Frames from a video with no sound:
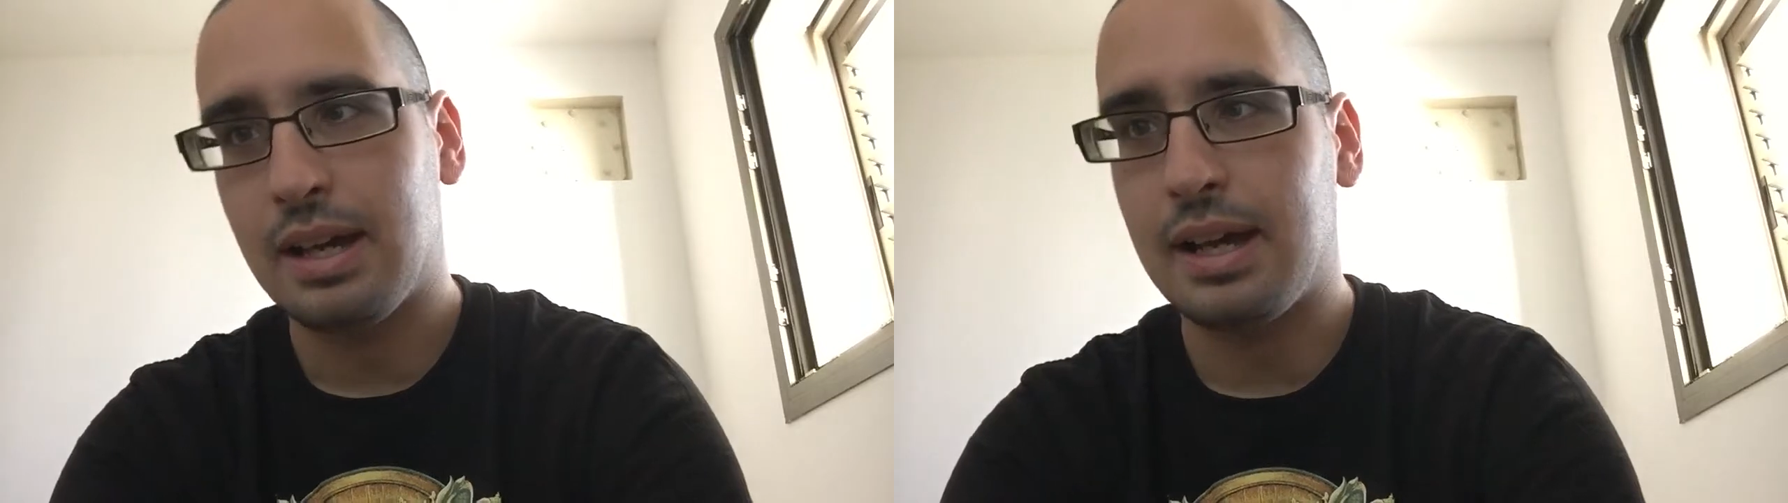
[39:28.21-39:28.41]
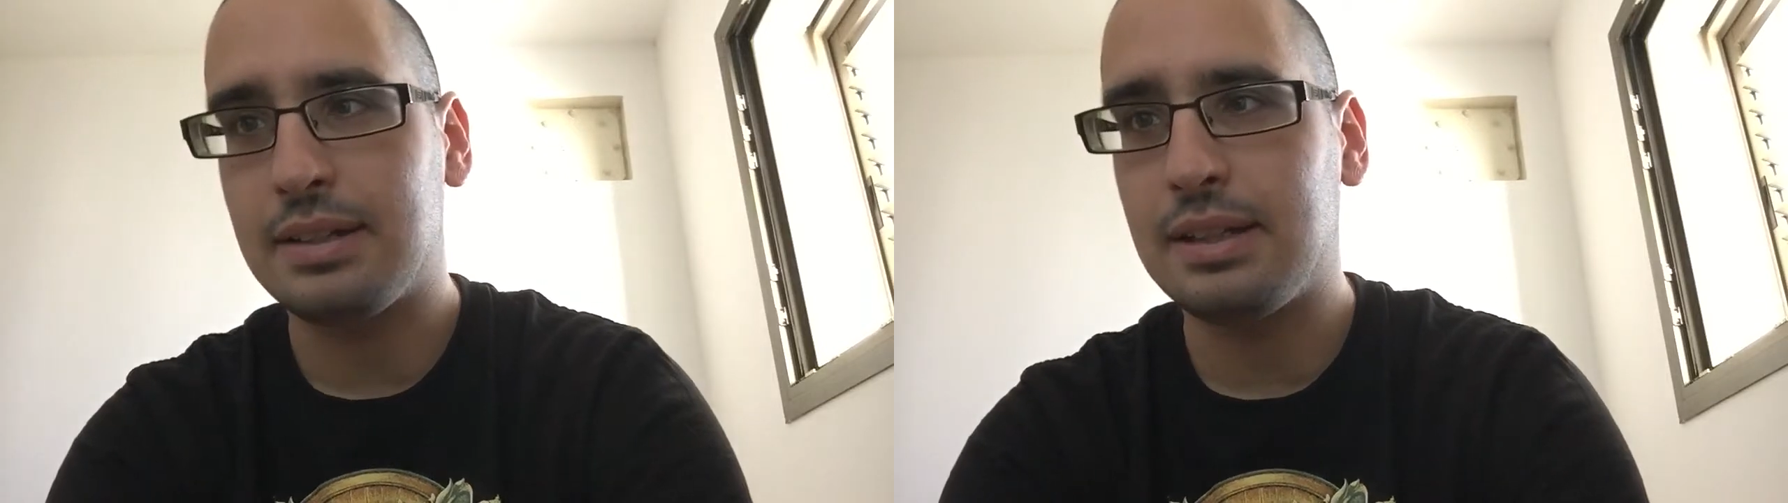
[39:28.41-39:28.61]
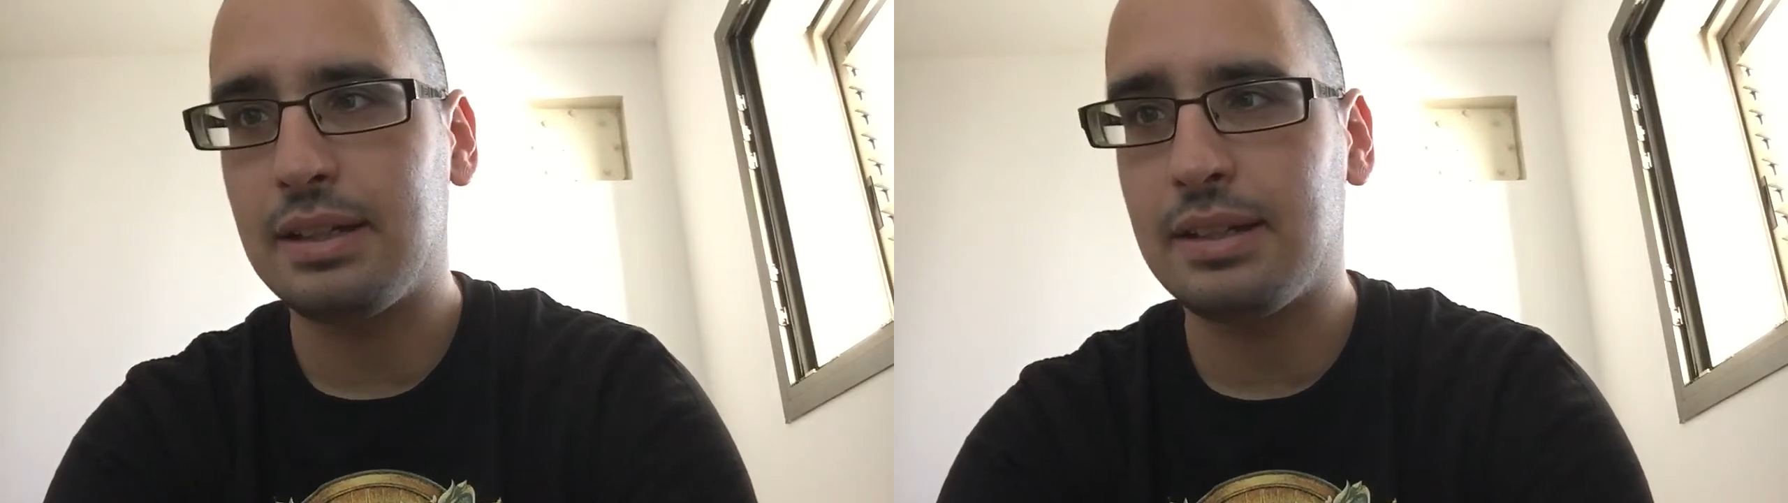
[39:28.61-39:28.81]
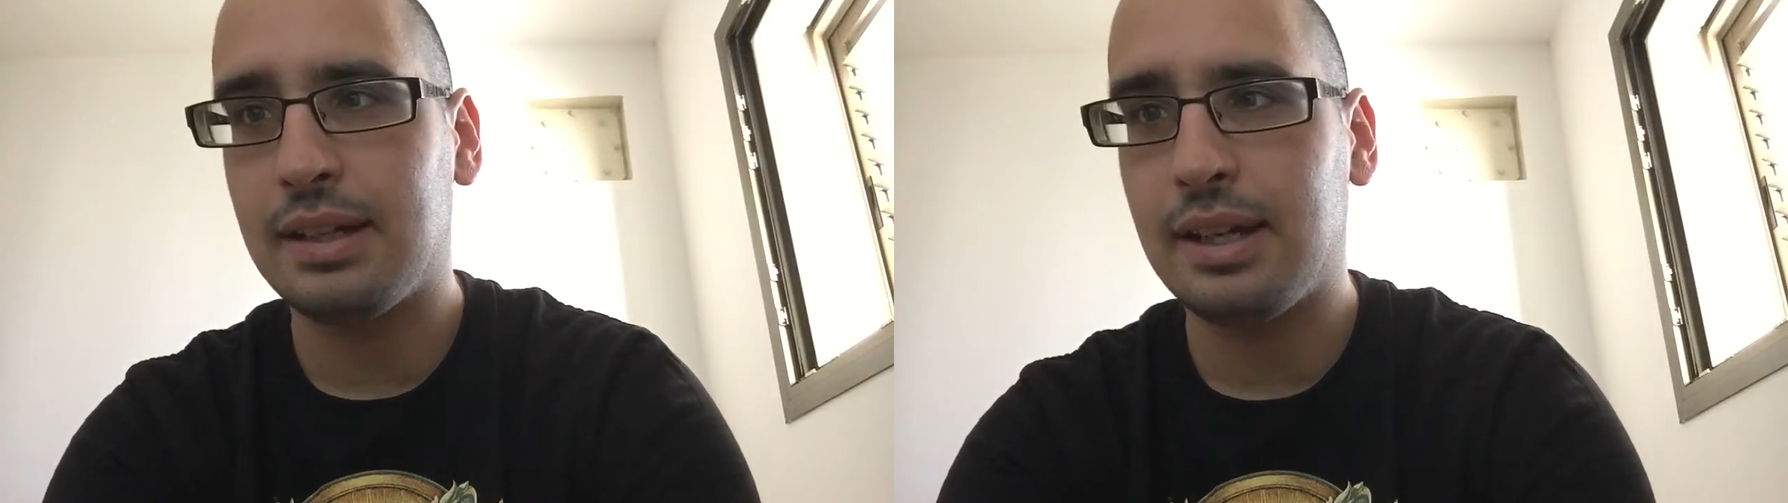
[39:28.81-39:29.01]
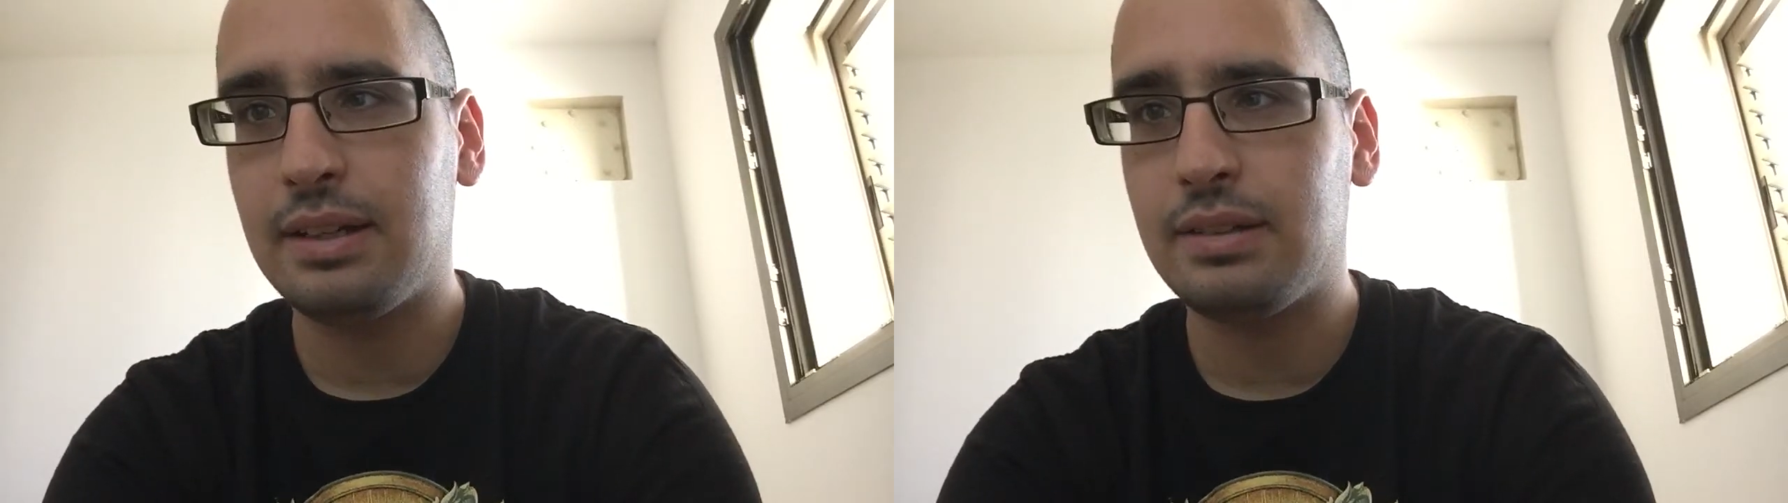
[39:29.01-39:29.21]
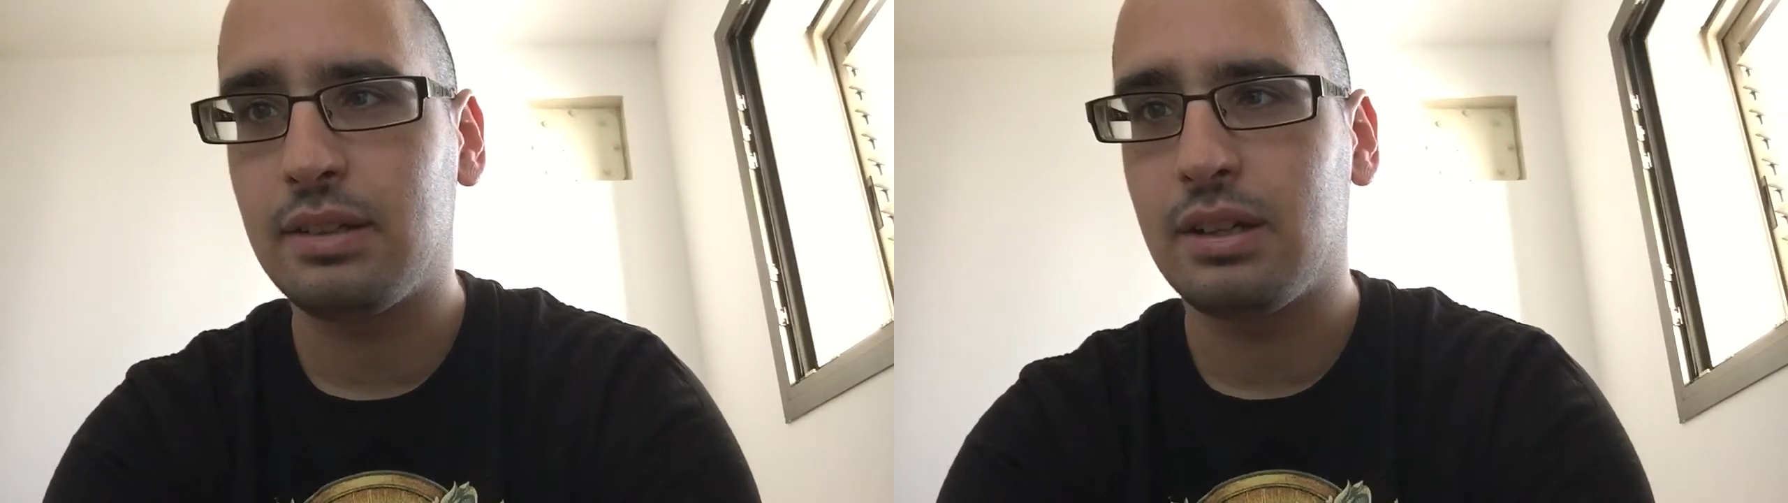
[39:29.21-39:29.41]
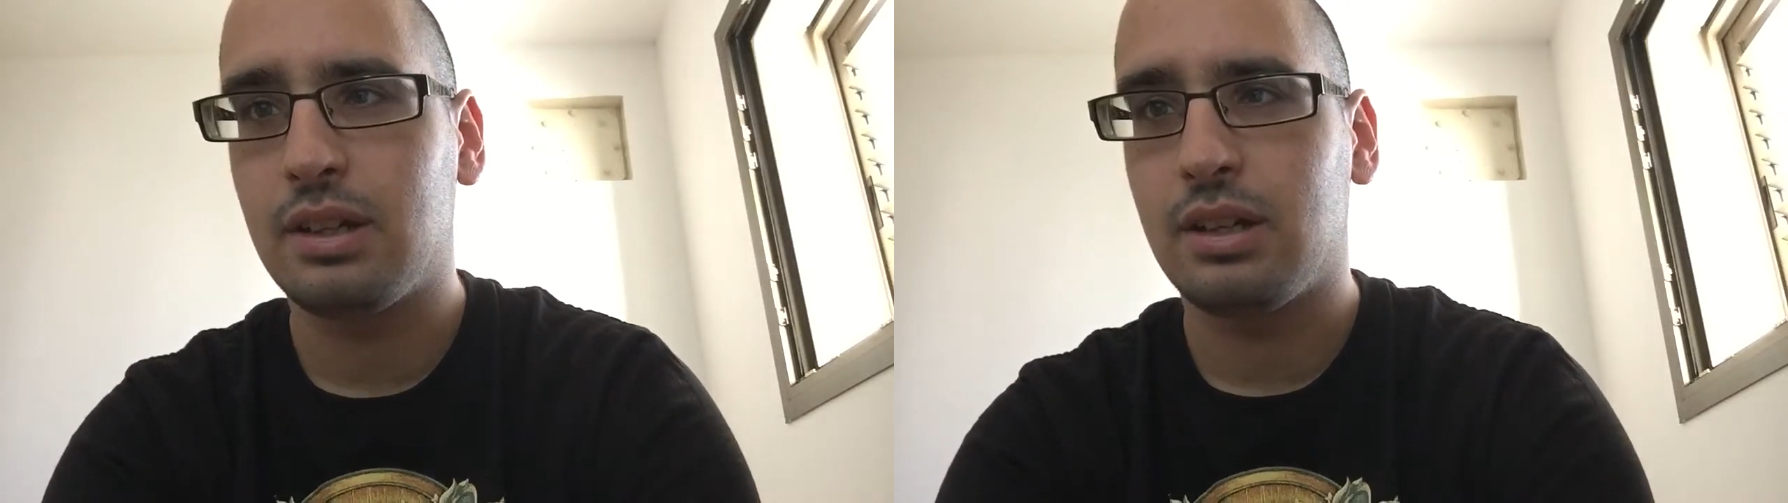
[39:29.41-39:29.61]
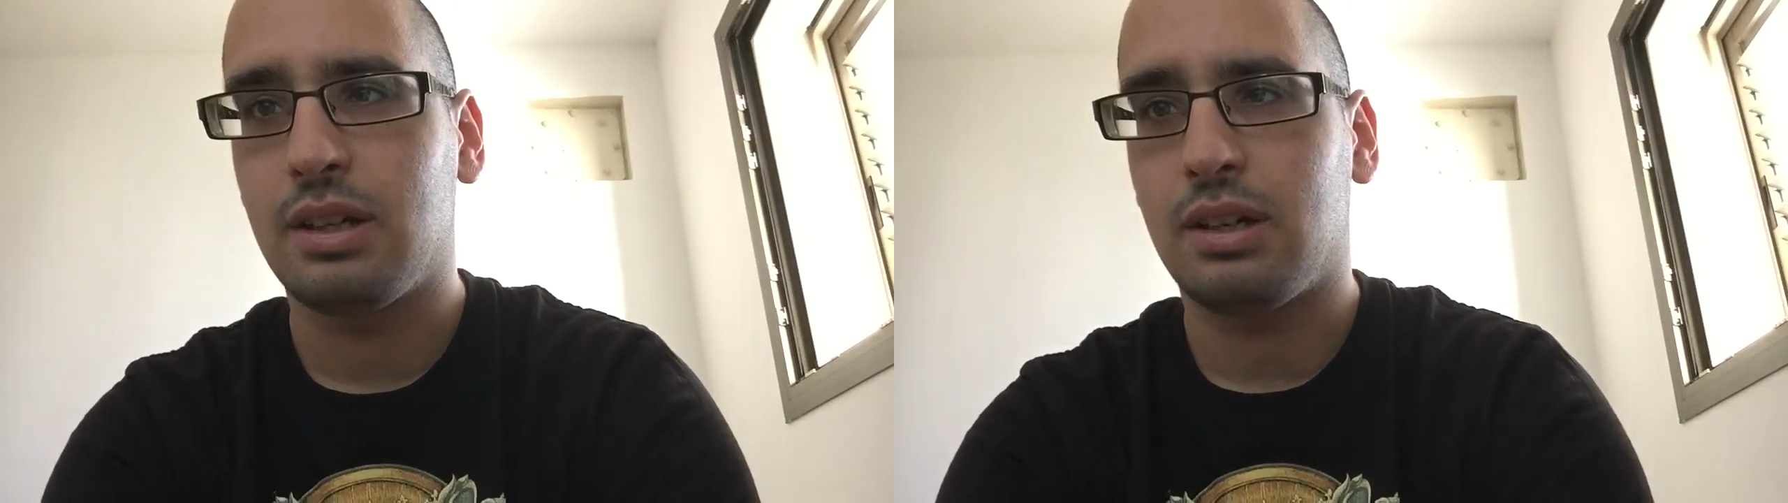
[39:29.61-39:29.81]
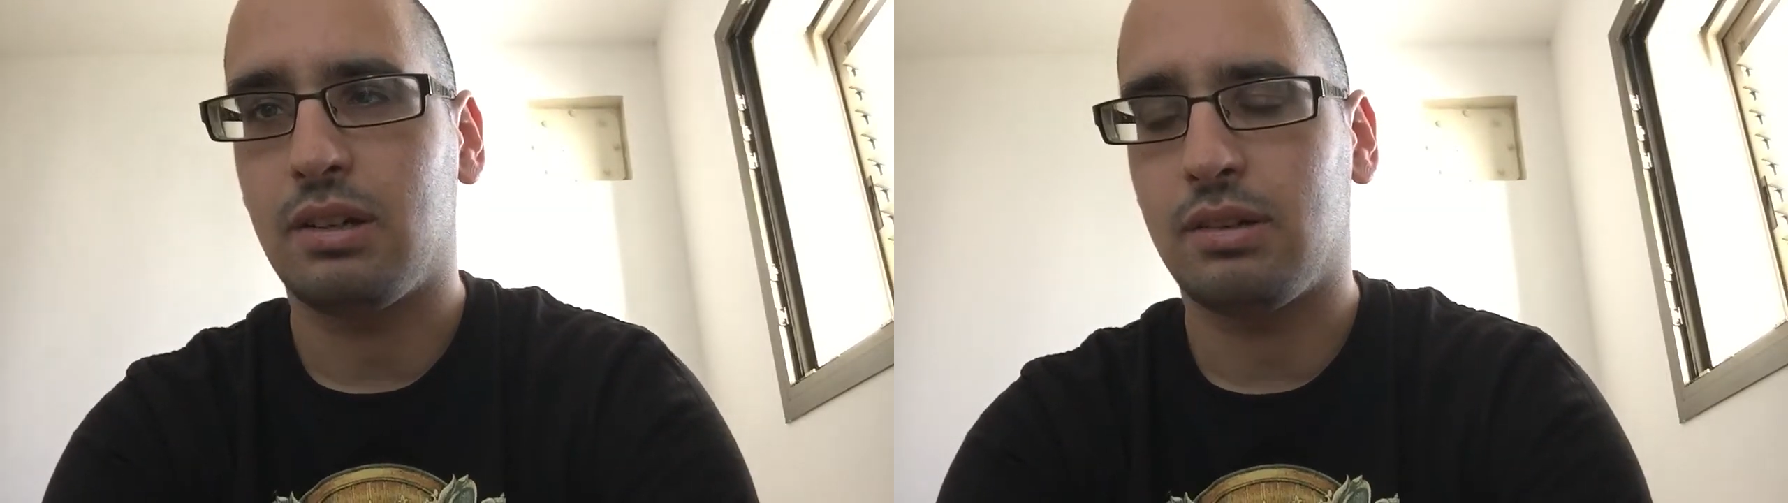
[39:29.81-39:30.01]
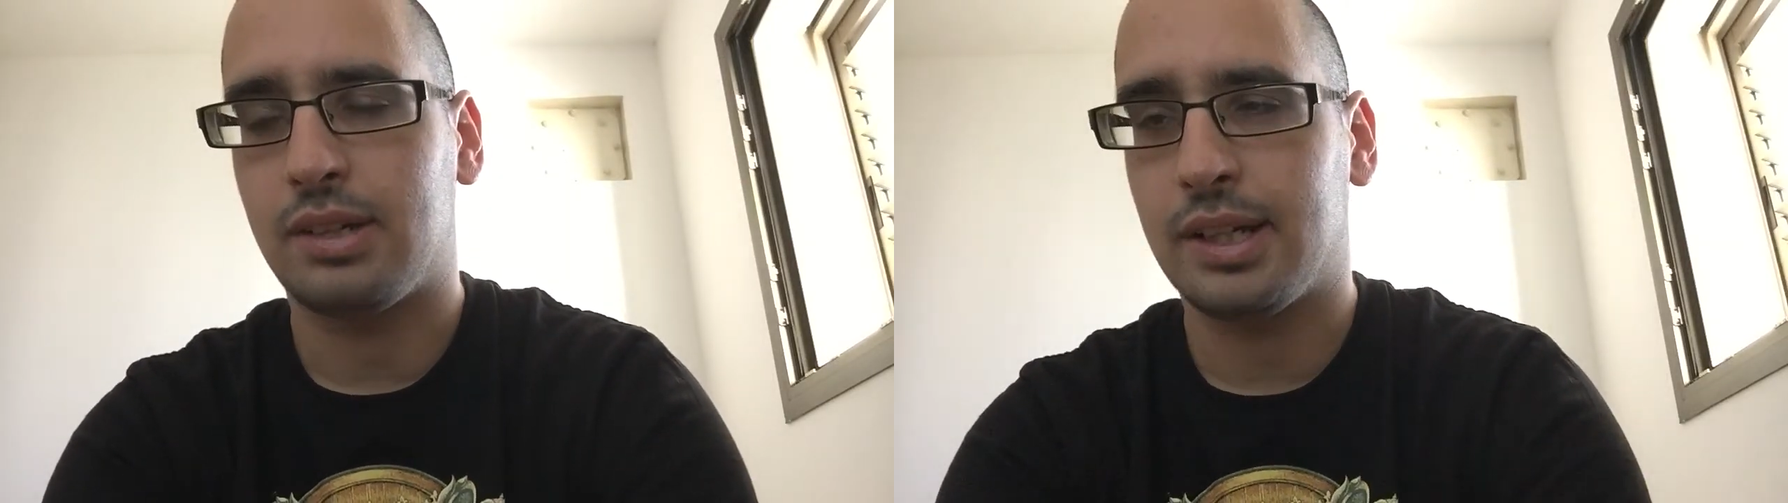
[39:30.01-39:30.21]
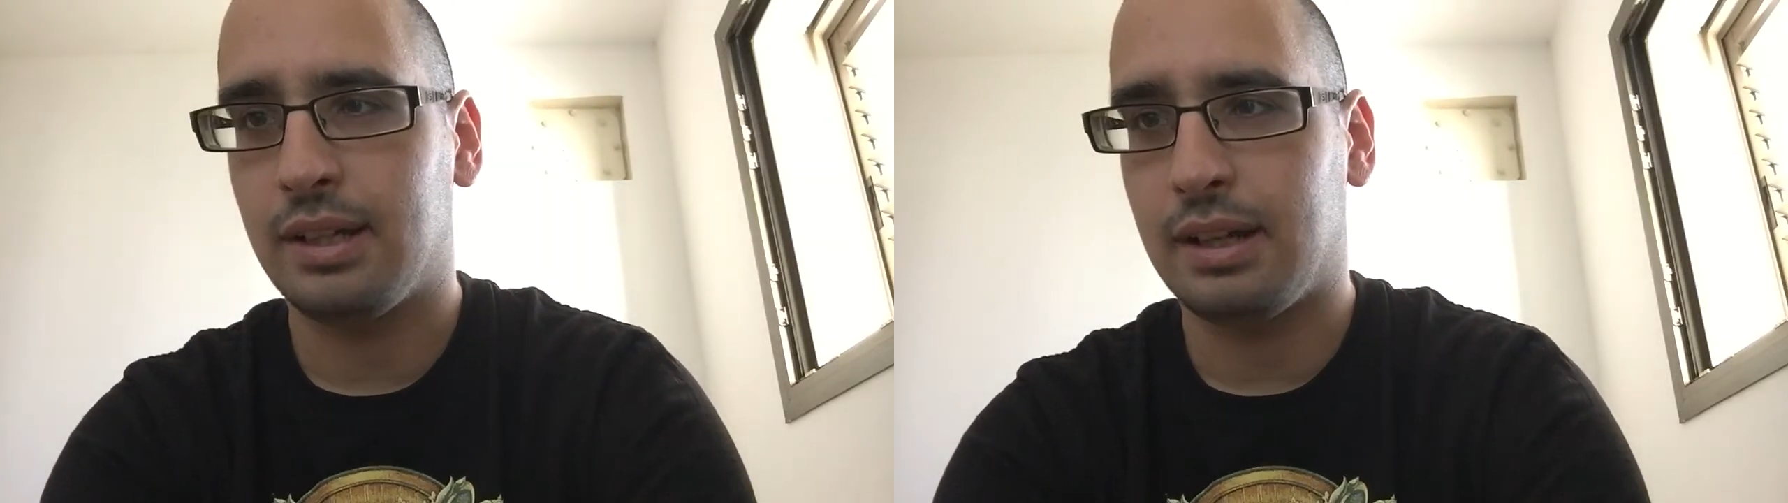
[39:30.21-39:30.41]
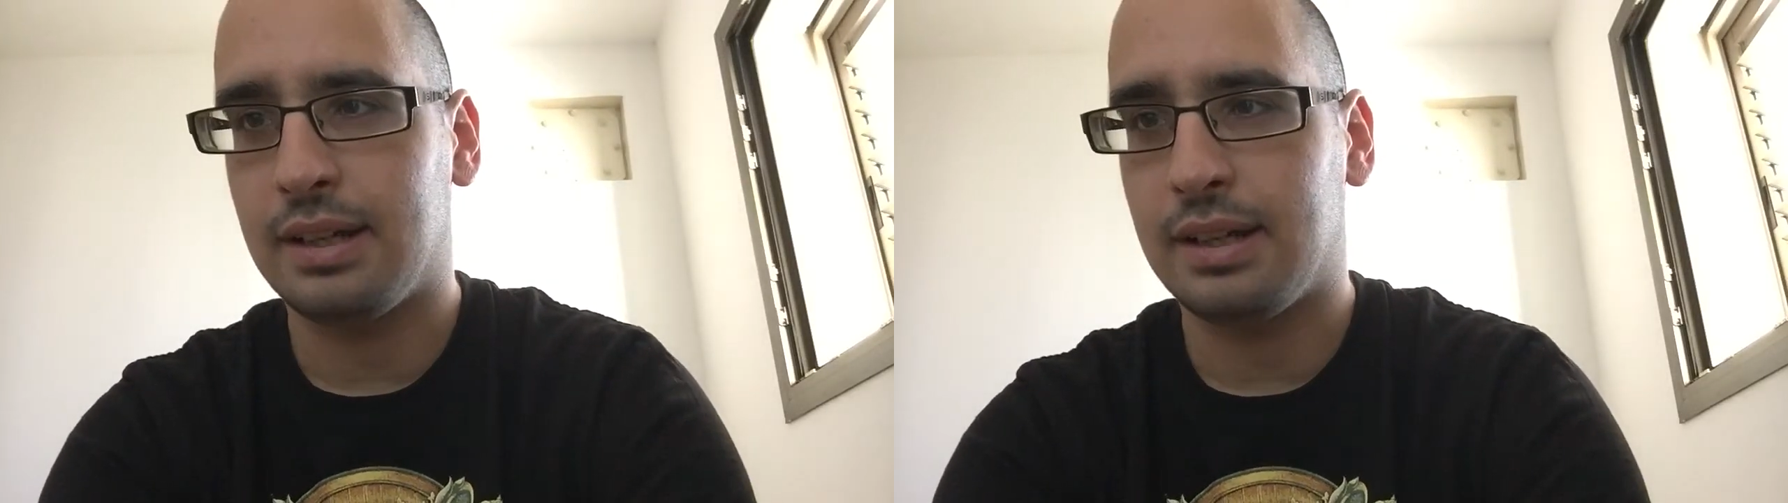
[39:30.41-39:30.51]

Until then, okay